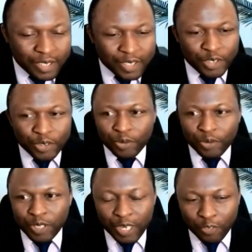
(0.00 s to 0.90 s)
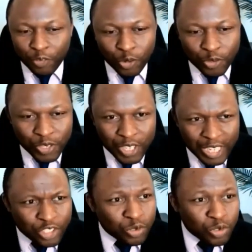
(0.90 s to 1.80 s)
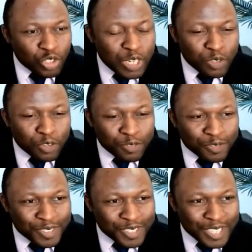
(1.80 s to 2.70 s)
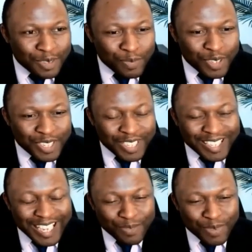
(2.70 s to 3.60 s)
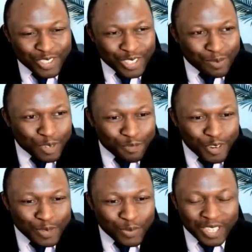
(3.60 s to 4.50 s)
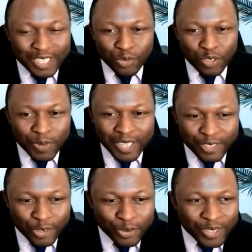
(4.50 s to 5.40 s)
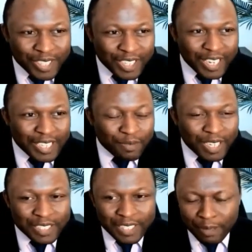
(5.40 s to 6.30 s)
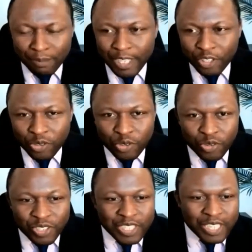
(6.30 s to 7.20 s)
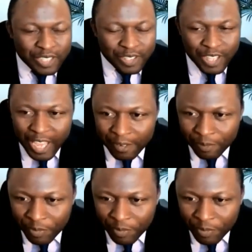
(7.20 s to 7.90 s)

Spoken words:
You know, of course, it's also streamed on, it's been streamed on Facebook as we speak, so I'd imagine that might also sit there